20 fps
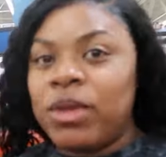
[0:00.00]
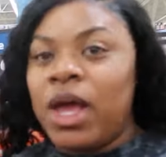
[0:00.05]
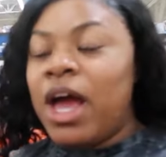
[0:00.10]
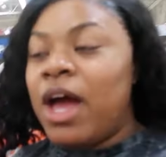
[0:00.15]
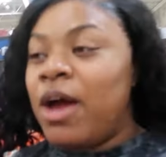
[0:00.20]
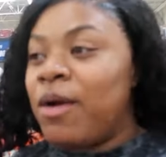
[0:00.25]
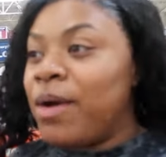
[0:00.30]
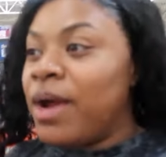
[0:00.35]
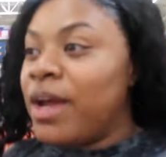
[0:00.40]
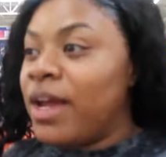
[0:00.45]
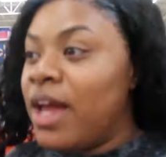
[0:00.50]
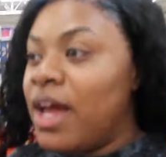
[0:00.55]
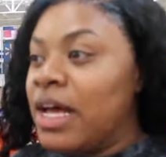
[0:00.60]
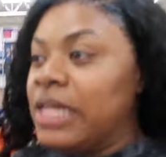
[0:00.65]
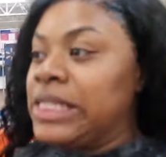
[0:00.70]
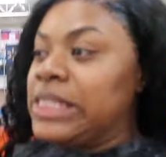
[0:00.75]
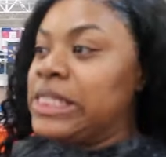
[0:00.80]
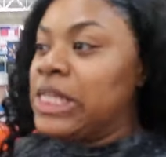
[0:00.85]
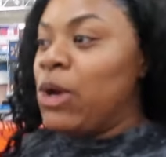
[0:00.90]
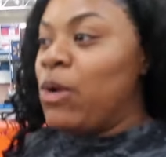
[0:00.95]
all right
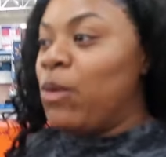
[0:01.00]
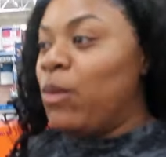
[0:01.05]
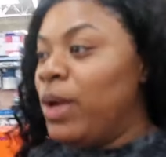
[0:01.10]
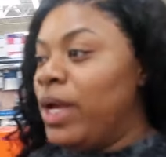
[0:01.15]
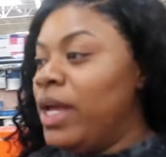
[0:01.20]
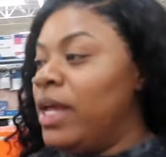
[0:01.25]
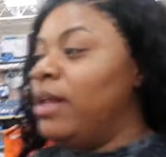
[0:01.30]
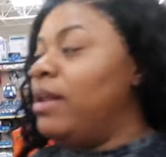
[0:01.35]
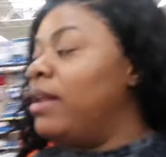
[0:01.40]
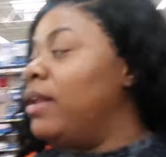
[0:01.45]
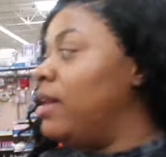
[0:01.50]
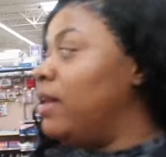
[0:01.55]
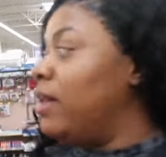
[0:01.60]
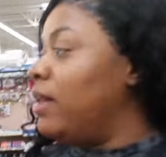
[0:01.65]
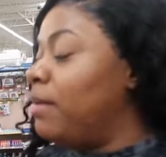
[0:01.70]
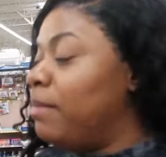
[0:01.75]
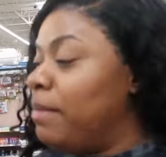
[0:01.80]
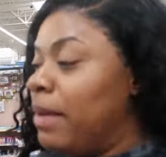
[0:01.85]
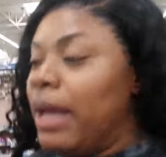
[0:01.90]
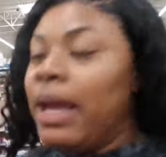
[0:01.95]
y'all so we
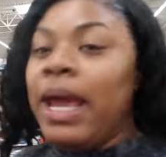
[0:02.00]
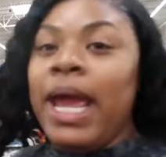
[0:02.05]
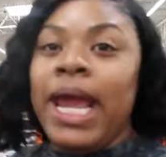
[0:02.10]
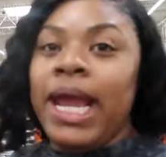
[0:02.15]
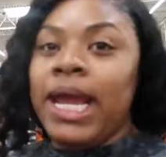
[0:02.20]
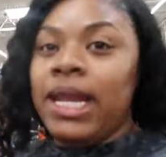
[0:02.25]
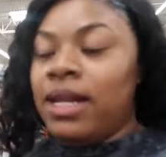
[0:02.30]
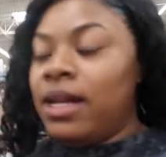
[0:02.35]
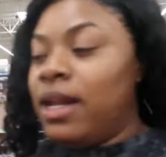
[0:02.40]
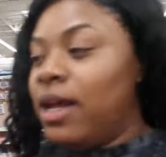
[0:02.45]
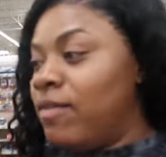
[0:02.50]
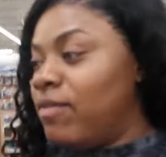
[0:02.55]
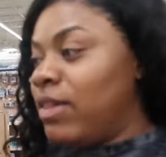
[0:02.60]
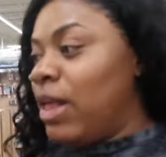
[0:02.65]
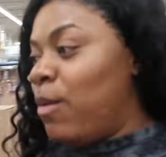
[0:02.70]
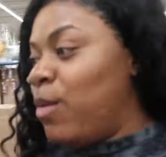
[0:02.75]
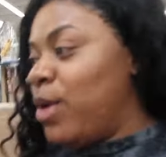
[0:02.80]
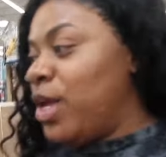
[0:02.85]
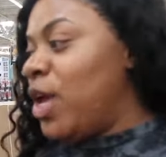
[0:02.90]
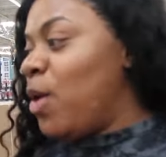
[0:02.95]
ate and
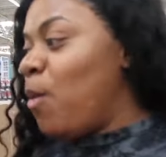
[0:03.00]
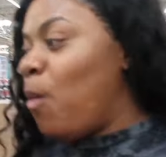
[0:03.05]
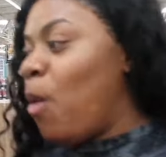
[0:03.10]
everything we in